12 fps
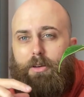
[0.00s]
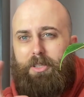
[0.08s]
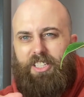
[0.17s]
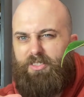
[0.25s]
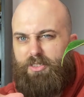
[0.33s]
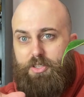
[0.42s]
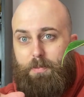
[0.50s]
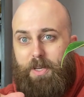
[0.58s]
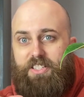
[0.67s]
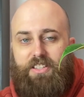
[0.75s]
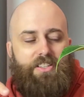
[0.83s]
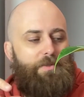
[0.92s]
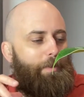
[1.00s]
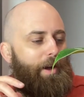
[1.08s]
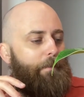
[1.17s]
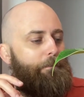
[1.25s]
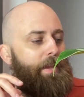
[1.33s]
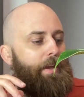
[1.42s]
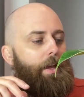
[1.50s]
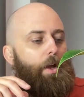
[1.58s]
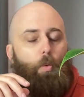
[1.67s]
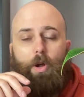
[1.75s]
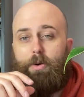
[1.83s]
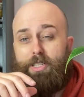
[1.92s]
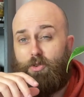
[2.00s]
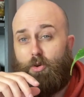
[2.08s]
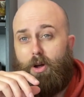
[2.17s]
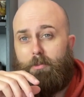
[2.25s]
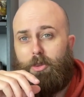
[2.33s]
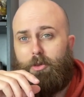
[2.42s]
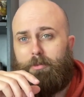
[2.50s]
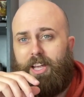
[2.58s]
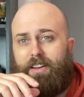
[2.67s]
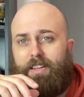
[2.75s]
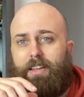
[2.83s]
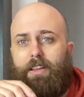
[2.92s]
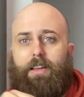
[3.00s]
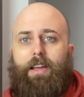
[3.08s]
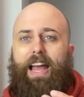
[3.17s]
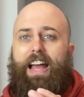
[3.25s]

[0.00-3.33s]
There'll be different species, but we always grew up with them down here.